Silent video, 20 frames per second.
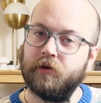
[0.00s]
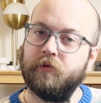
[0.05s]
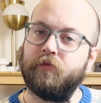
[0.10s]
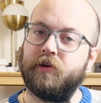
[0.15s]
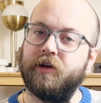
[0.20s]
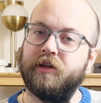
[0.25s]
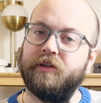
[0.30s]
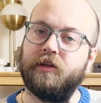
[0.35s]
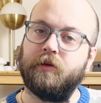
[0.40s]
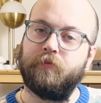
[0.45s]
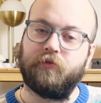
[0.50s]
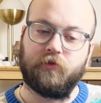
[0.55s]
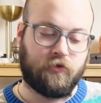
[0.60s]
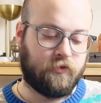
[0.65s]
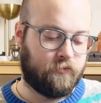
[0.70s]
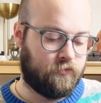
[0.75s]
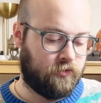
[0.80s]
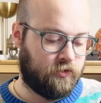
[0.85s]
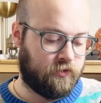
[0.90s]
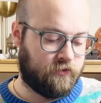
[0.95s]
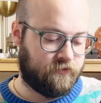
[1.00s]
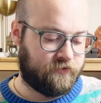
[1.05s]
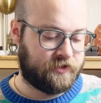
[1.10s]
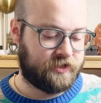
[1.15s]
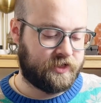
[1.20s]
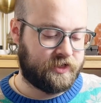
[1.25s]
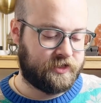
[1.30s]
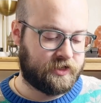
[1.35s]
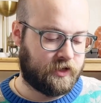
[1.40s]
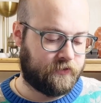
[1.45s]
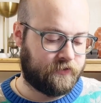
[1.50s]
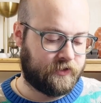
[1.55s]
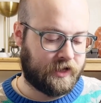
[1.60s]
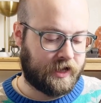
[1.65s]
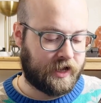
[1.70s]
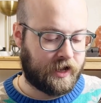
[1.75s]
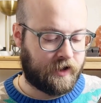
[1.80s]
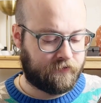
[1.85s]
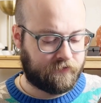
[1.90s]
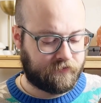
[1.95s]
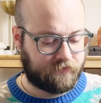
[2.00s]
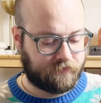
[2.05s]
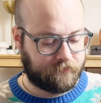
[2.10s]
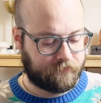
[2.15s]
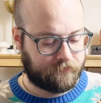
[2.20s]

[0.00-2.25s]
Pretty typical move, C7 to F.